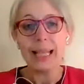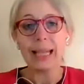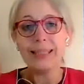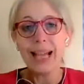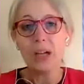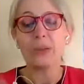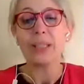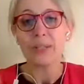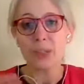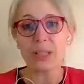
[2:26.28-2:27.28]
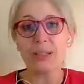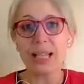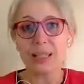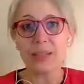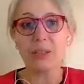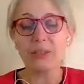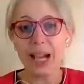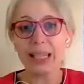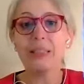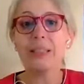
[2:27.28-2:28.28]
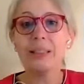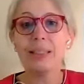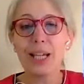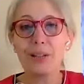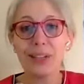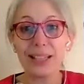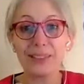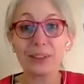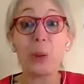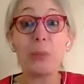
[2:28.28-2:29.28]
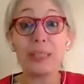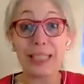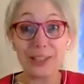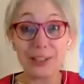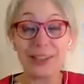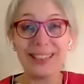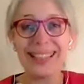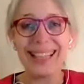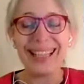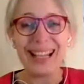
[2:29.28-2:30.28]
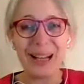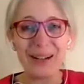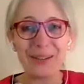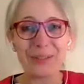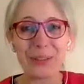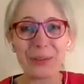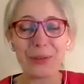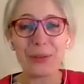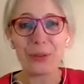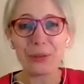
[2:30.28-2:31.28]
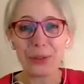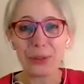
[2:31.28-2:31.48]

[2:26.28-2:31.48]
And now it is just the final completion of your